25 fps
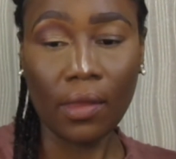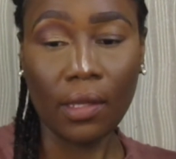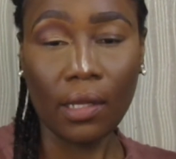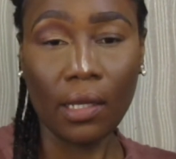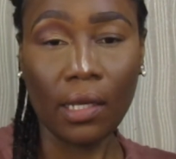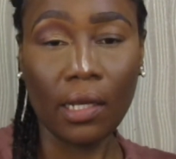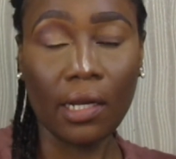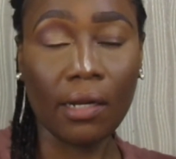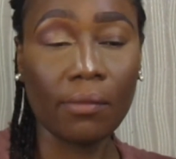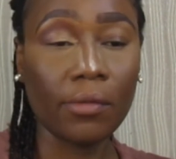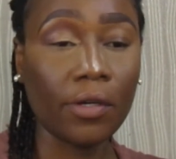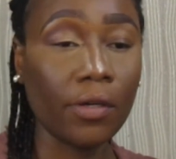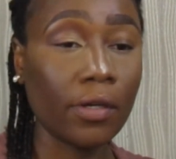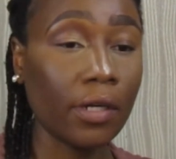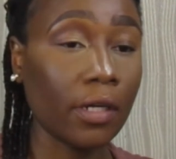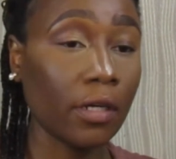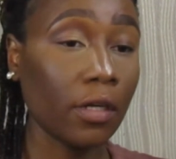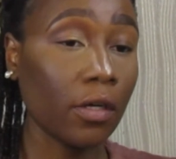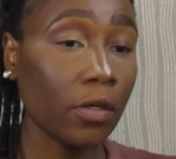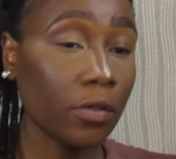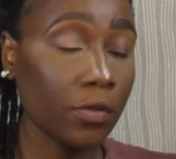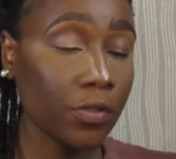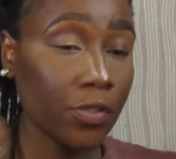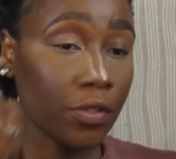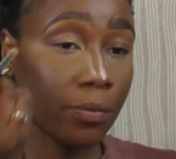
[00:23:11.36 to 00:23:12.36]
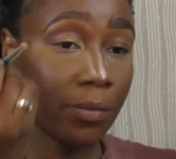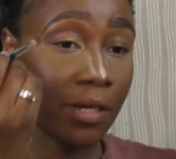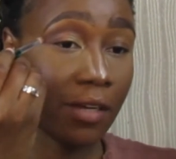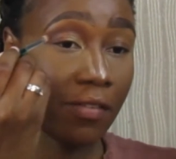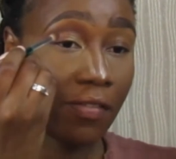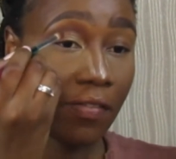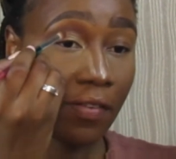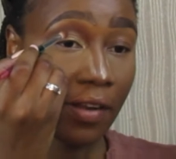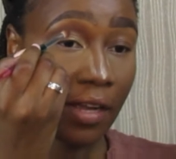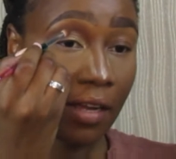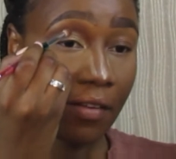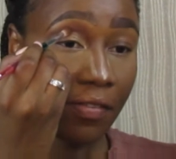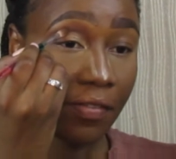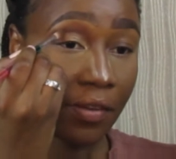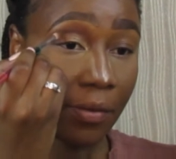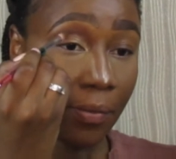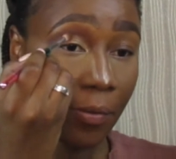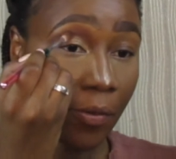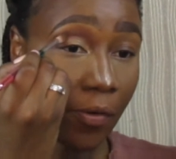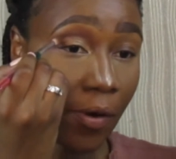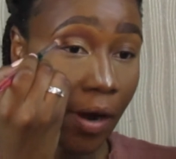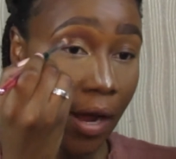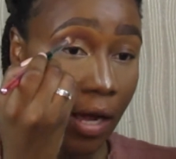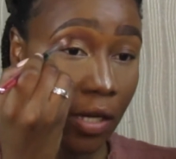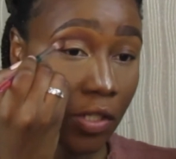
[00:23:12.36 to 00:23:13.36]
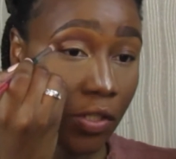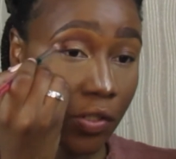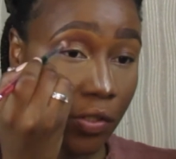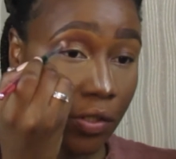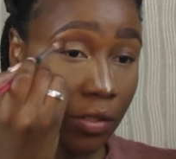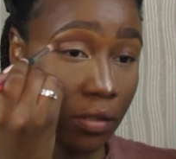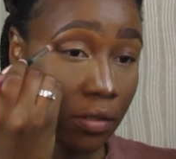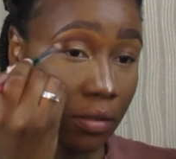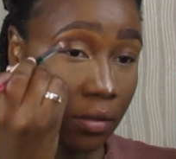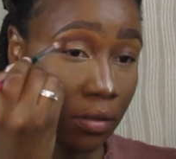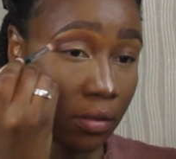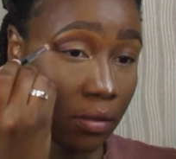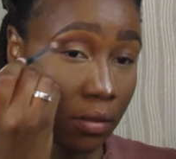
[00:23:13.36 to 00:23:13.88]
And I'm going to go to my fluffy brush,